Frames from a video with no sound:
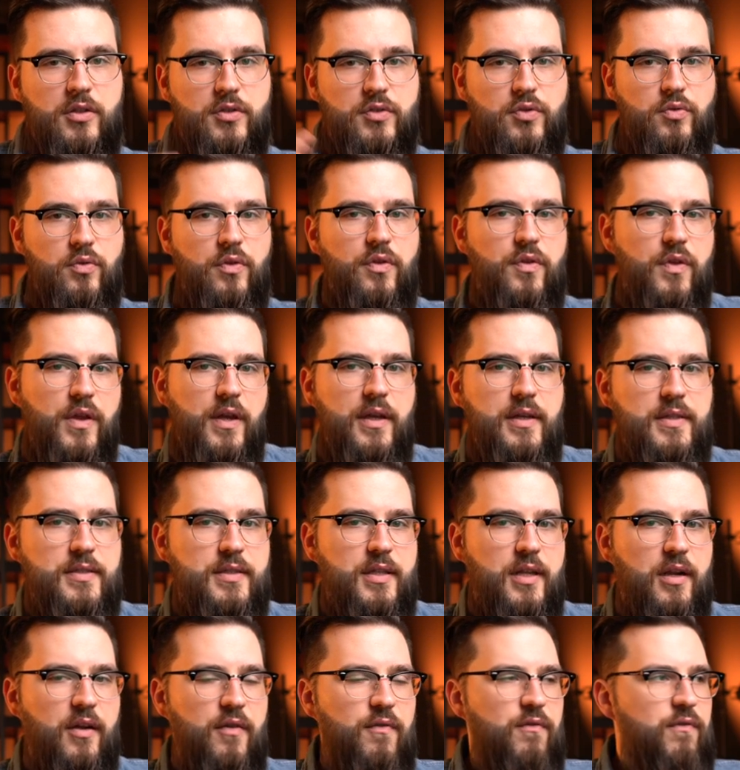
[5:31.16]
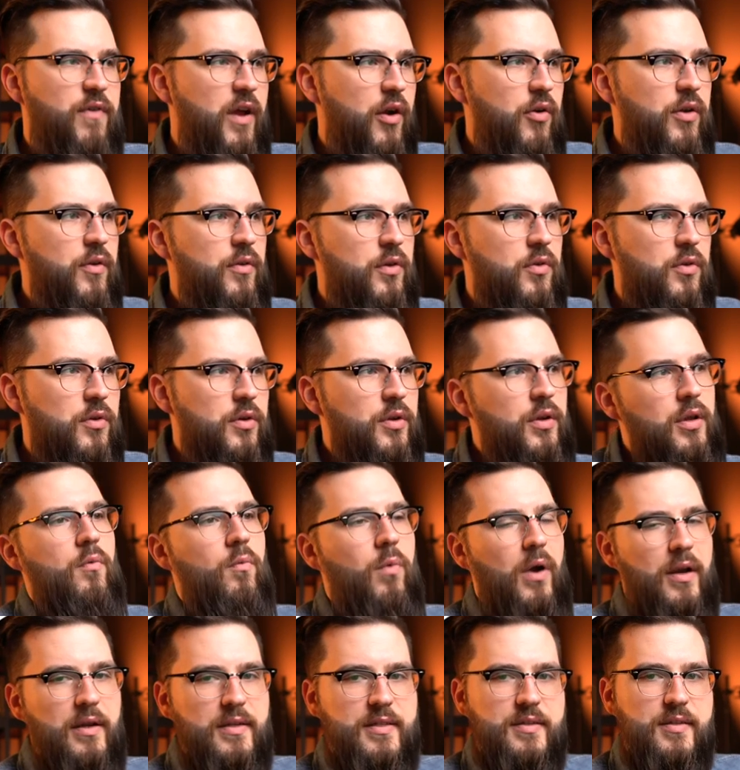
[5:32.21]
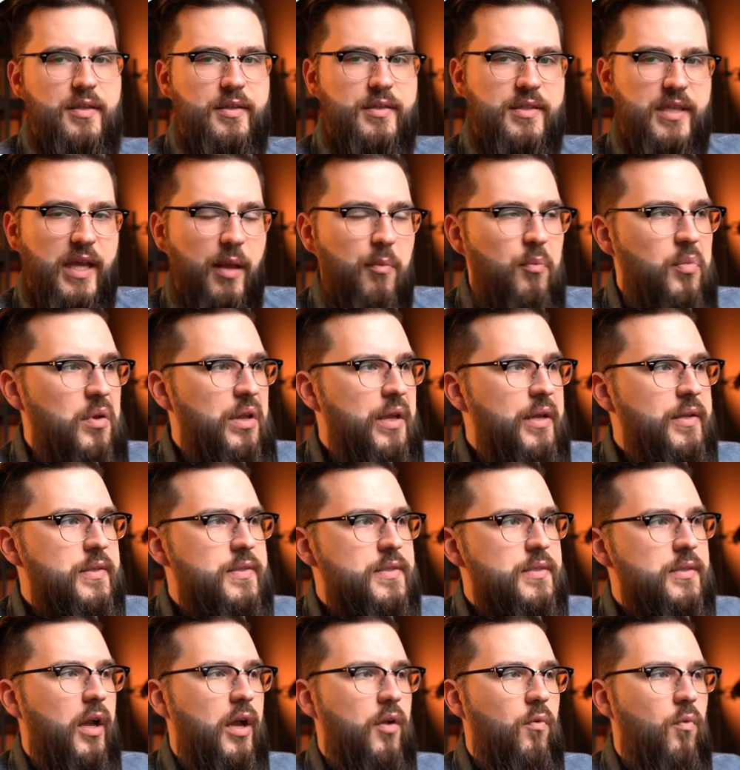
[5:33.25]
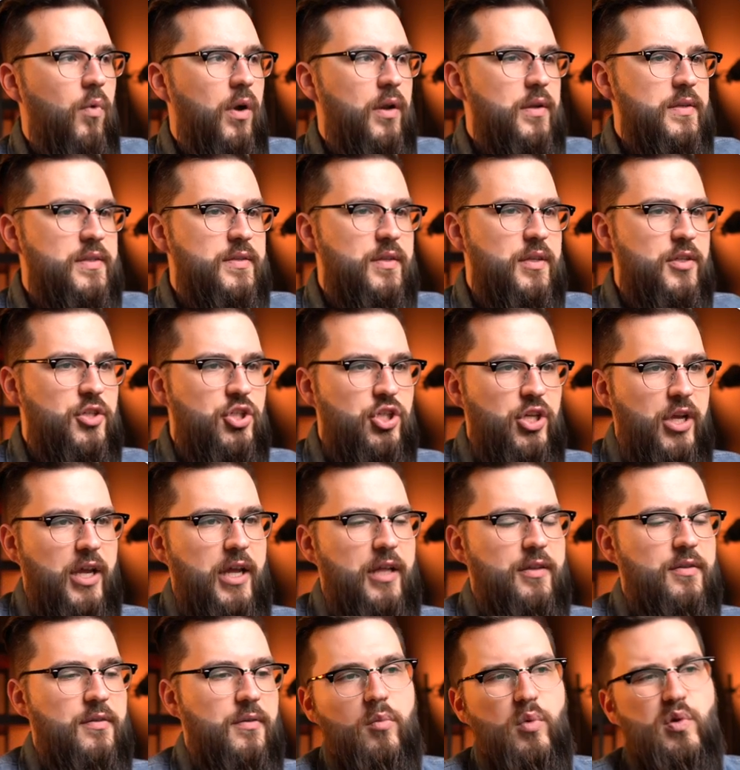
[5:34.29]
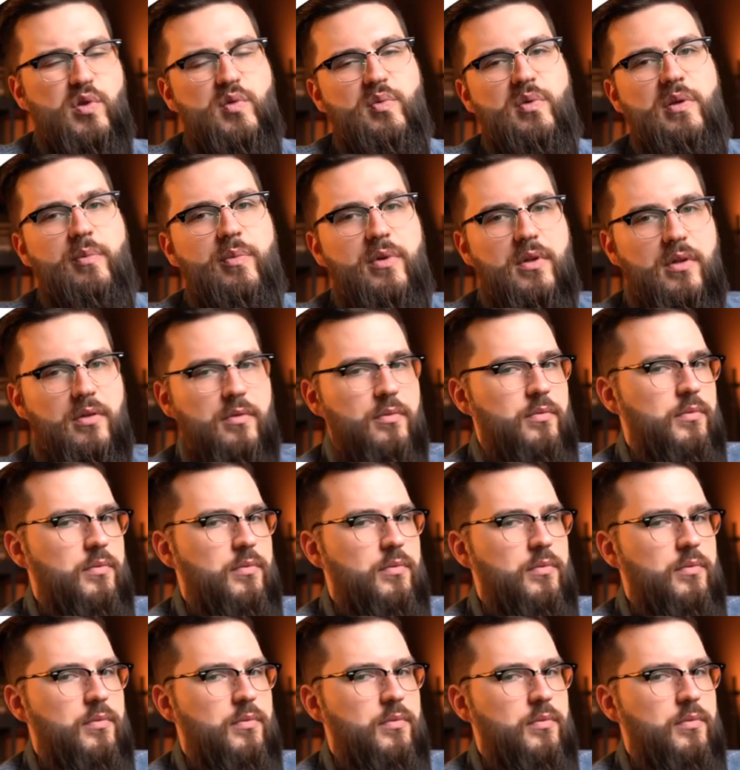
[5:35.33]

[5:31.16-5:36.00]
two things that are very good. One is the templates and one is the chat. Most people